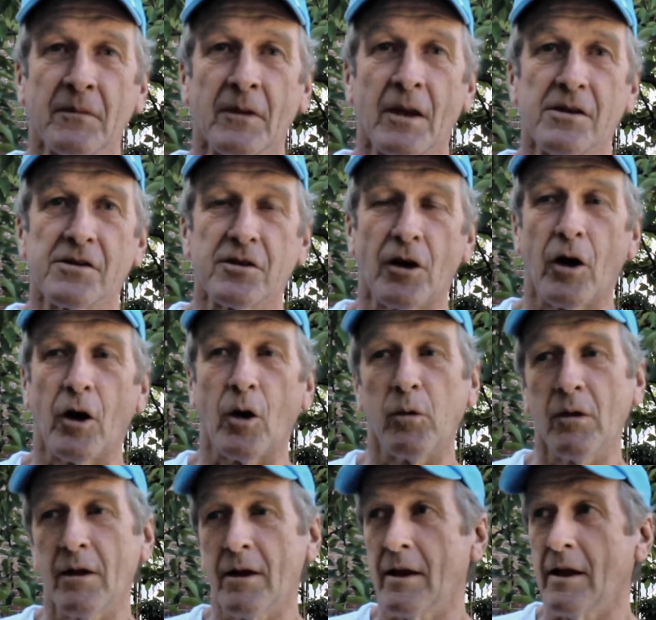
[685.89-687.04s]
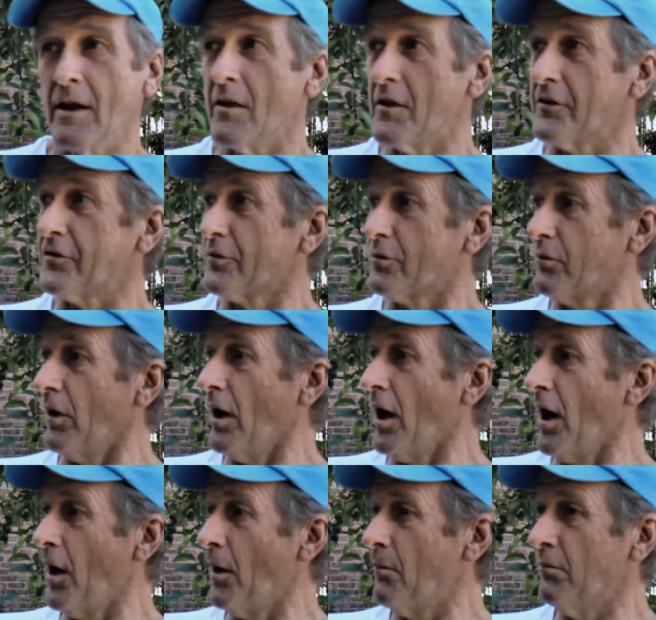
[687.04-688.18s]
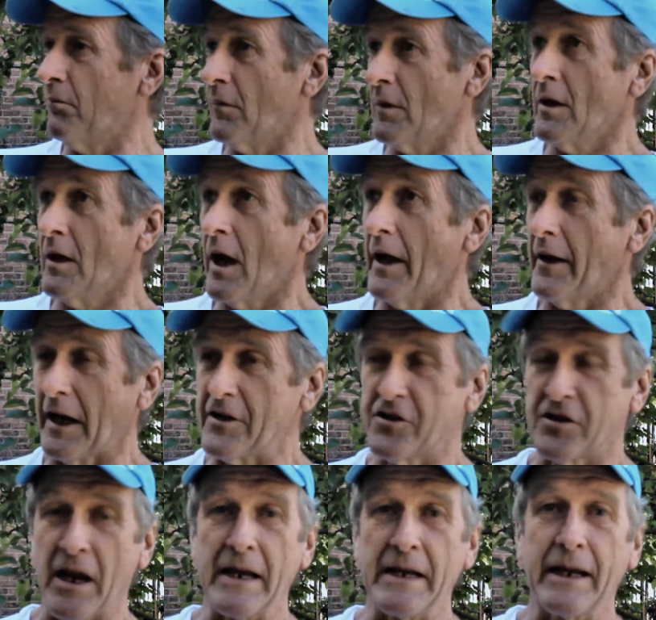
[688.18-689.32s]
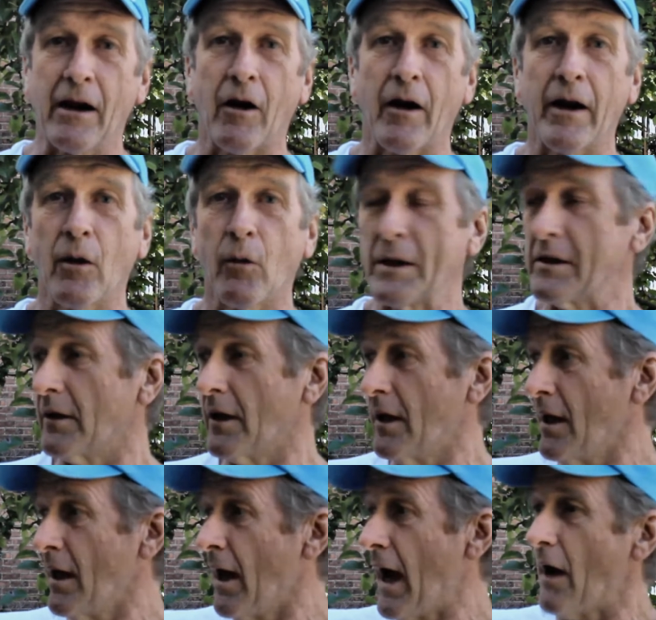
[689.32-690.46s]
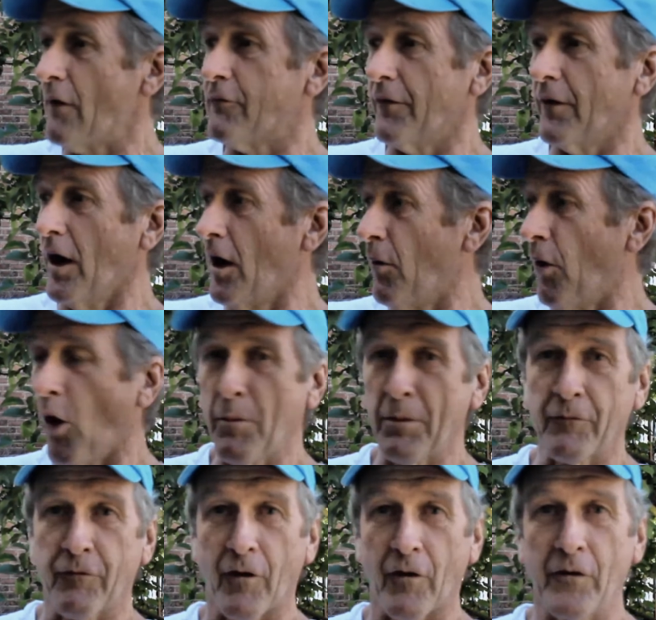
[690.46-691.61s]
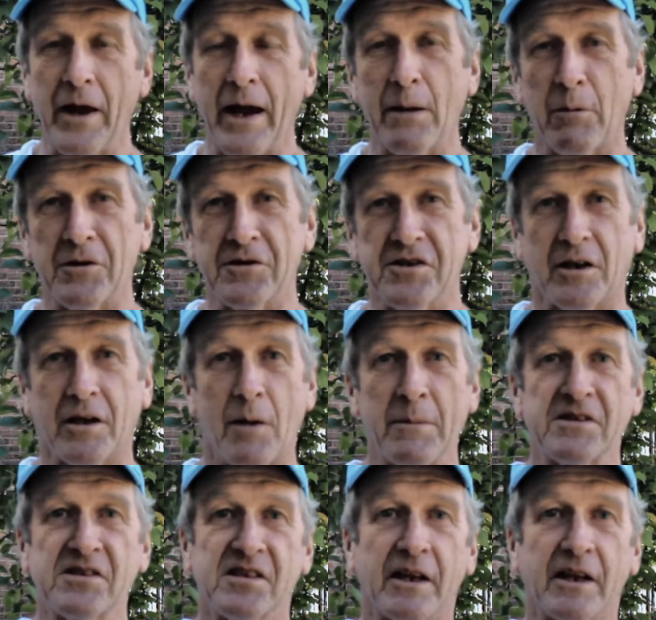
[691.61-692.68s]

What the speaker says: So this is a nice shady area we have open for the neighbors to come and sit